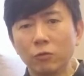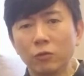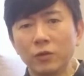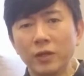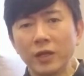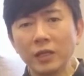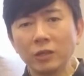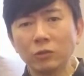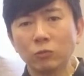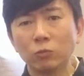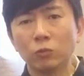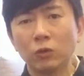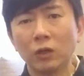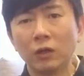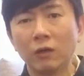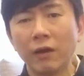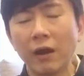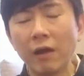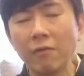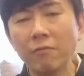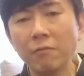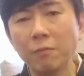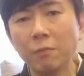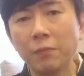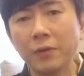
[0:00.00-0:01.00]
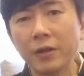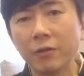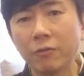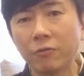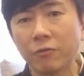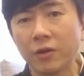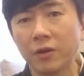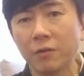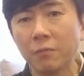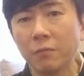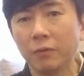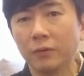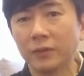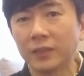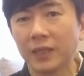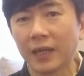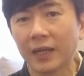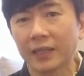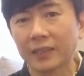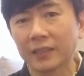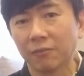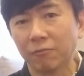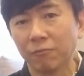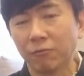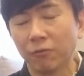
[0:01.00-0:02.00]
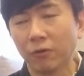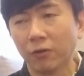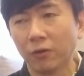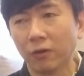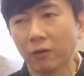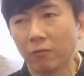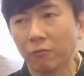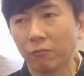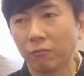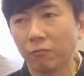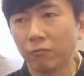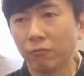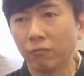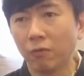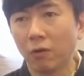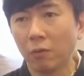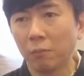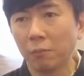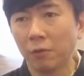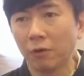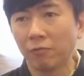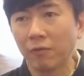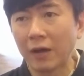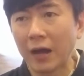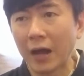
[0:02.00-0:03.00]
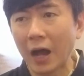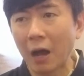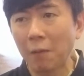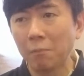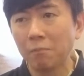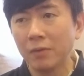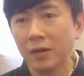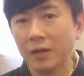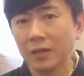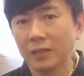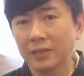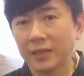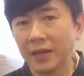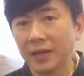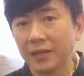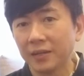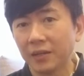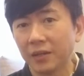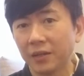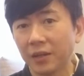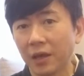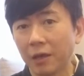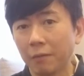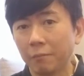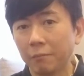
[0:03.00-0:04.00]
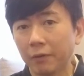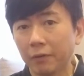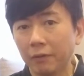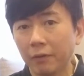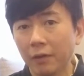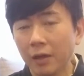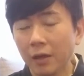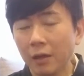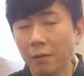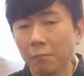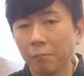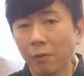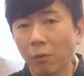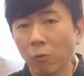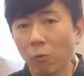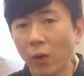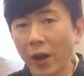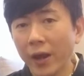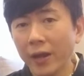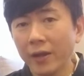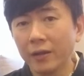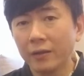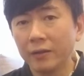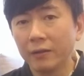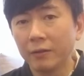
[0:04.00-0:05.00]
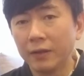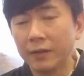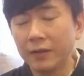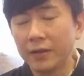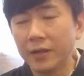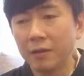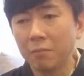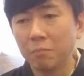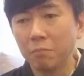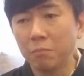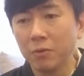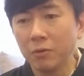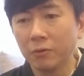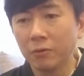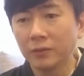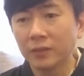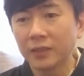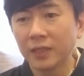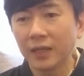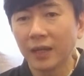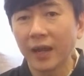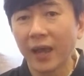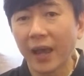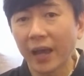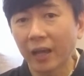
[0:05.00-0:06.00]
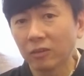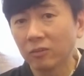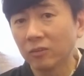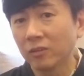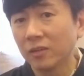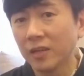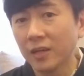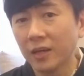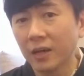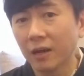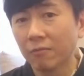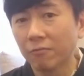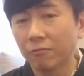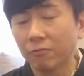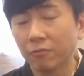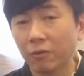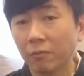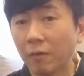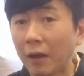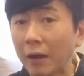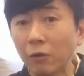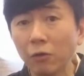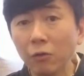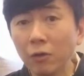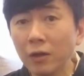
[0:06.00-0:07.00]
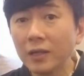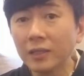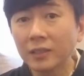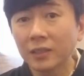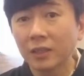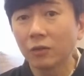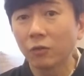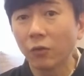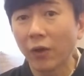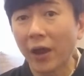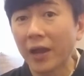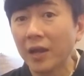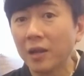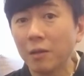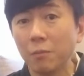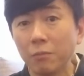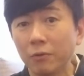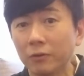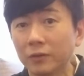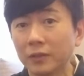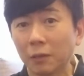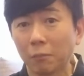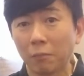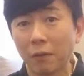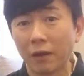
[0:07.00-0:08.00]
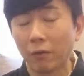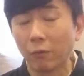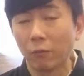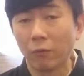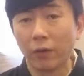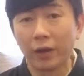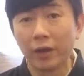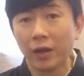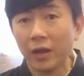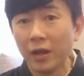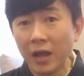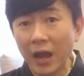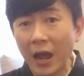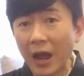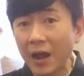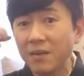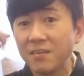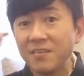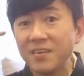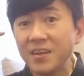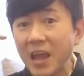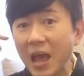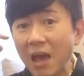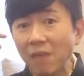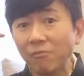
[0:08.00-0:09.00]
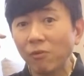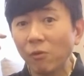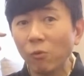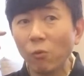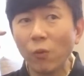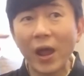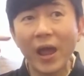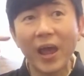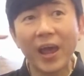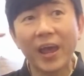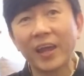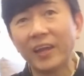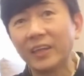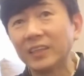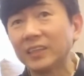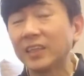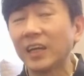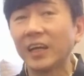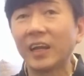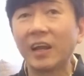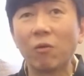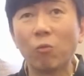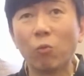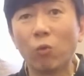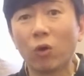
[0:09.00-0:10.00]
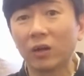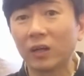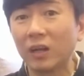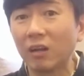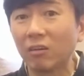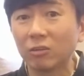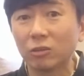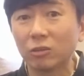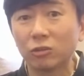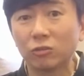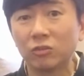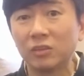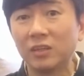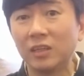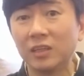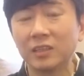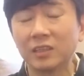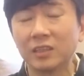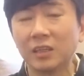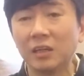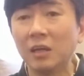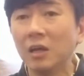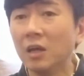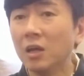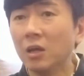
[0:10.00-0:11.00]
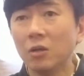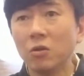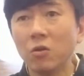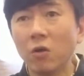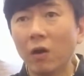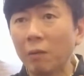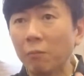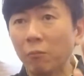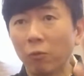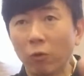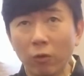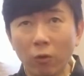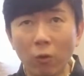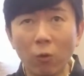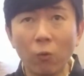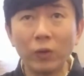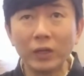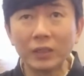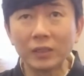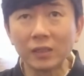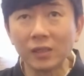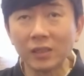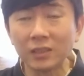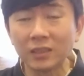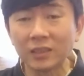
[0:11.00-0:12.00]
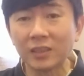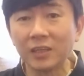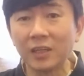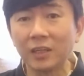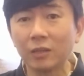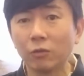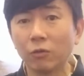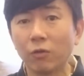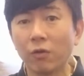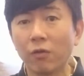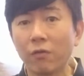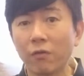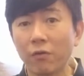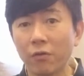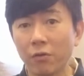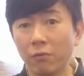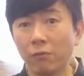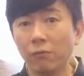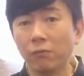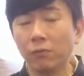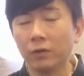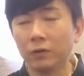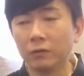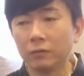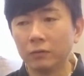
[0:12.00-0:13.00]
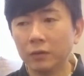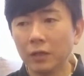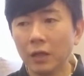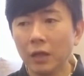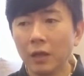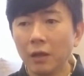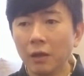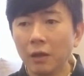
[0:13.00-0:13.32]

today's world, everybody treats music as a form of harmless entertainment. But where did music actually come from? I don't listen to any music, by the way. I never wear a headset and walk down the street listening. No, I'm always listening to the real world.